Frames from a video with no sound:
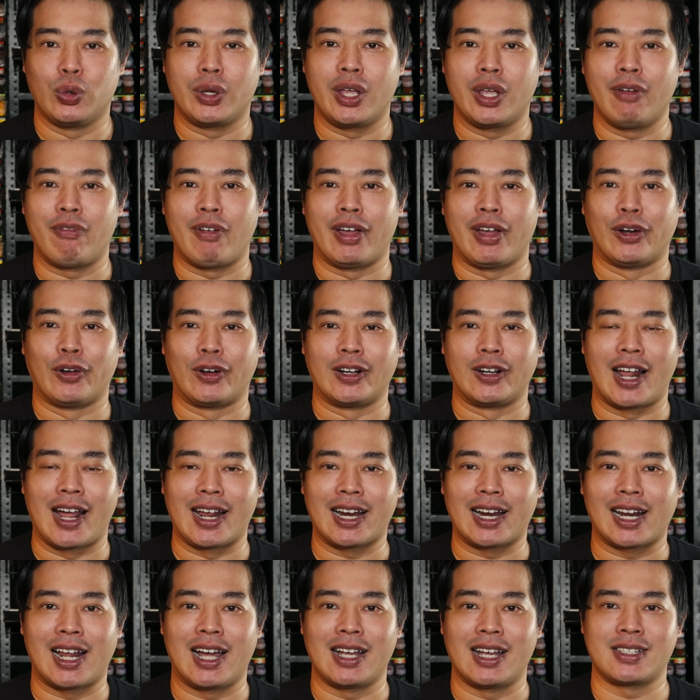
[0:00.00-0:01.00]
to give an
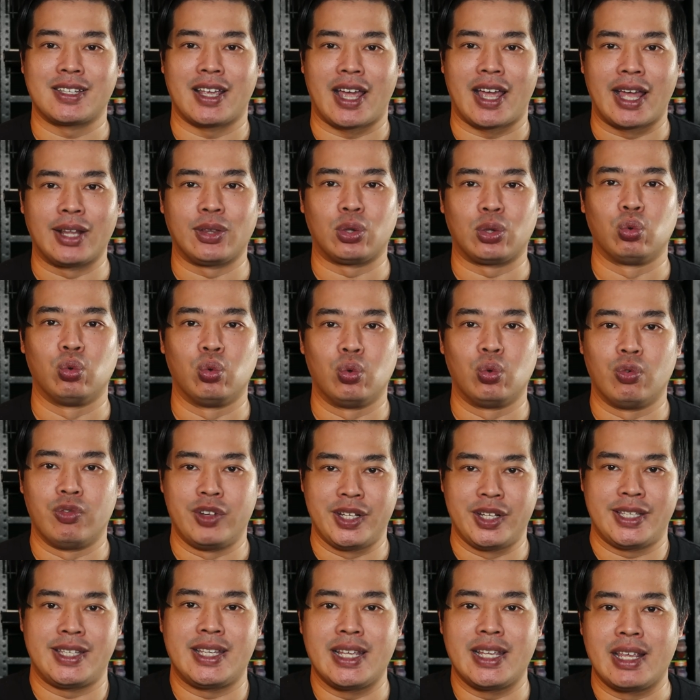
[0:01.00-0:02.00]
online class and to
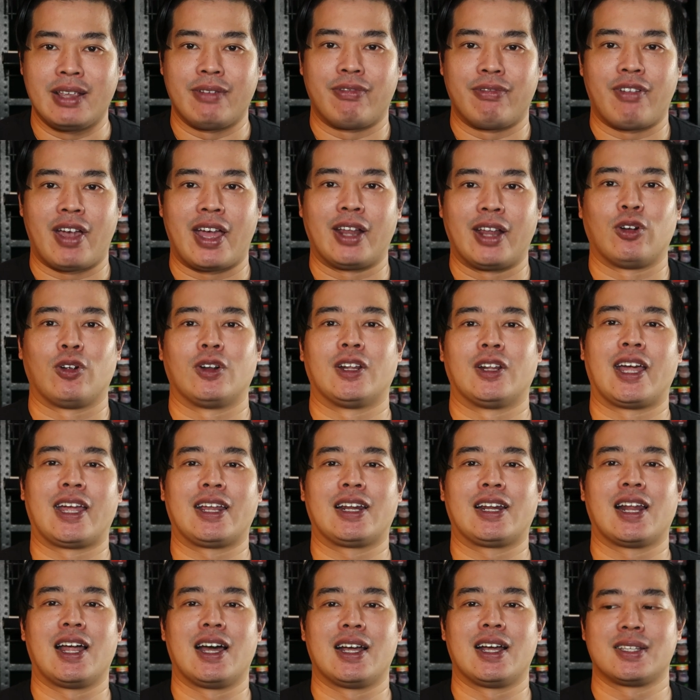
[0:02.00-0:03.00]
receive an
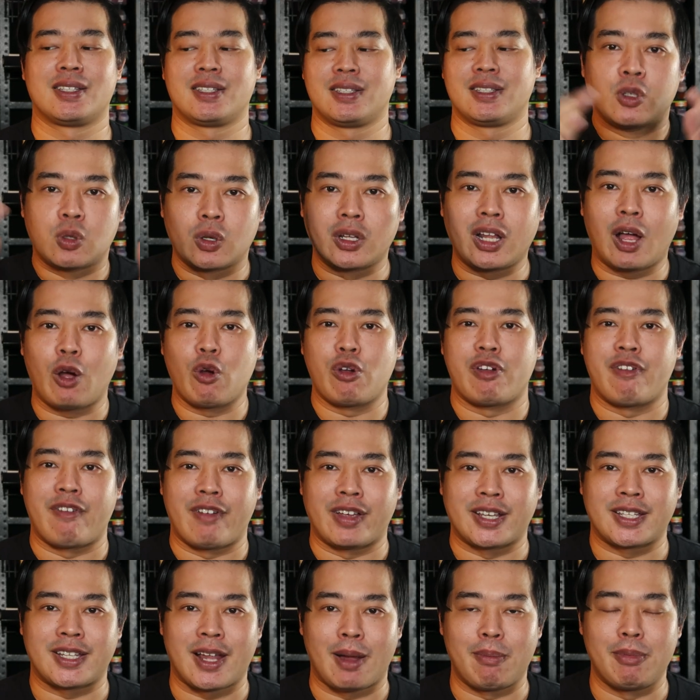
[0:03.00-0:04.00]
online class. So now we have
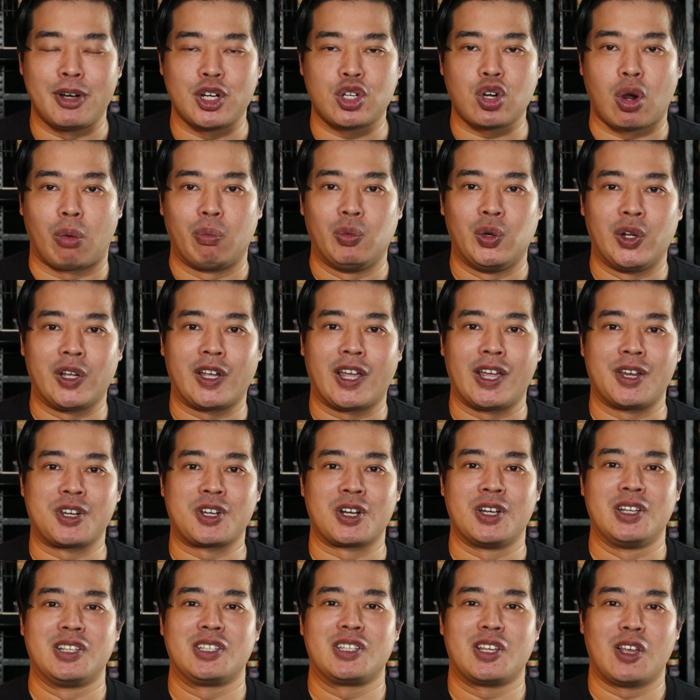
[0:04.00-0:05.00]
established
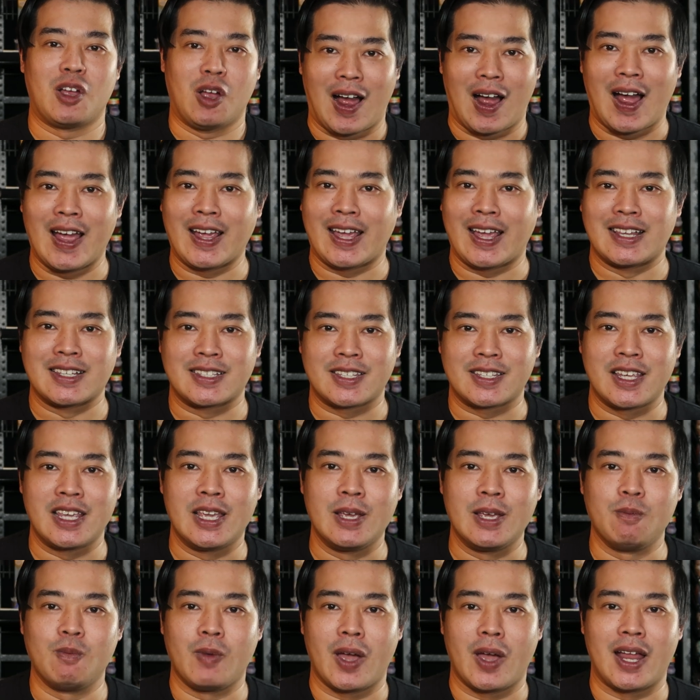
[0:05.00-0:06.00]
communications. I can
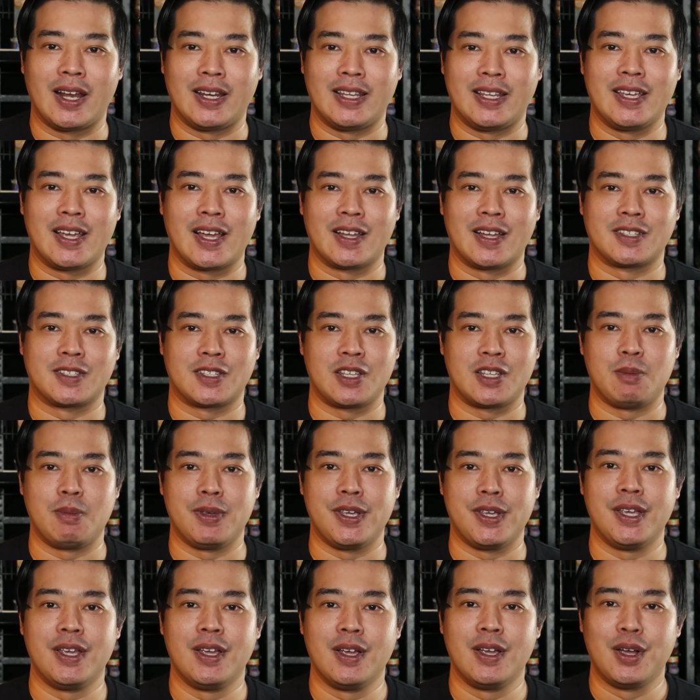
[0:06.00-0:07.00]
see him and he can see
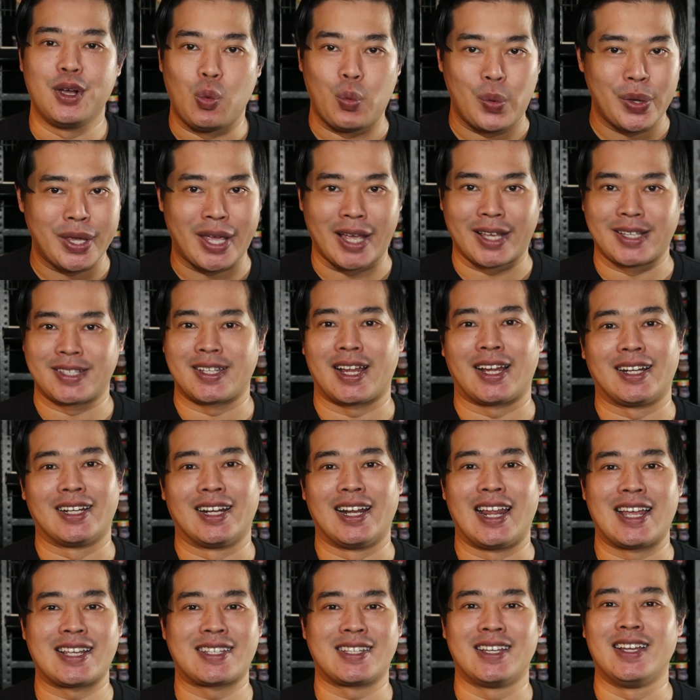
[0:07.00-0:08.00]
me. We can start the
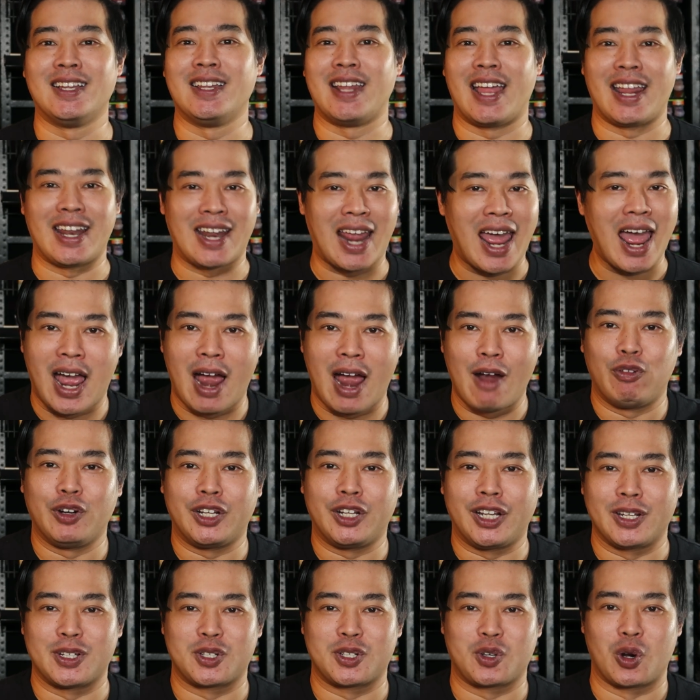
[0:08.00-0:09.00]
lesson and
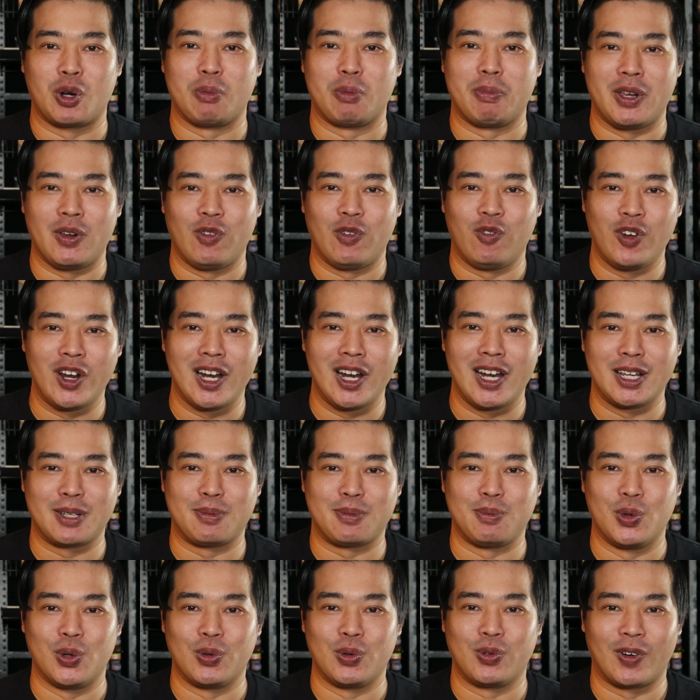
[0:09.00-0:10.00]
everything is going to be really
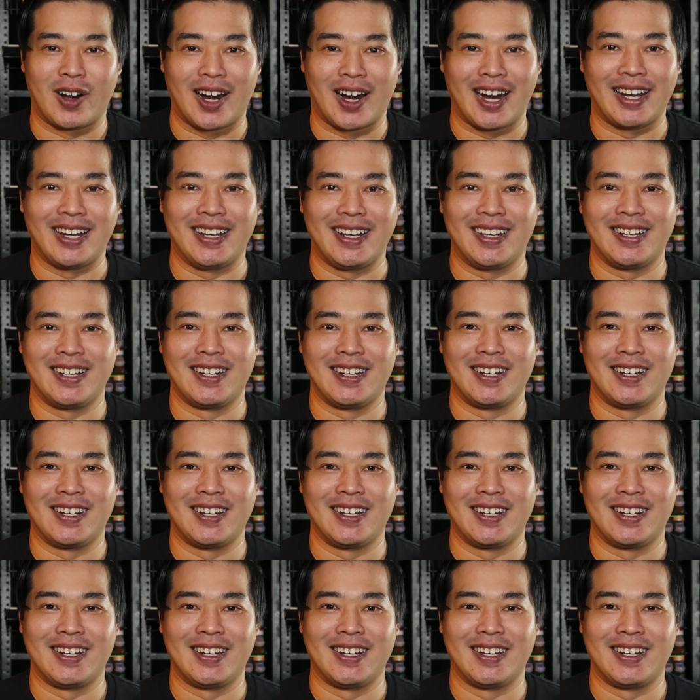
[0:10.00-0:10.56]
smooth, right?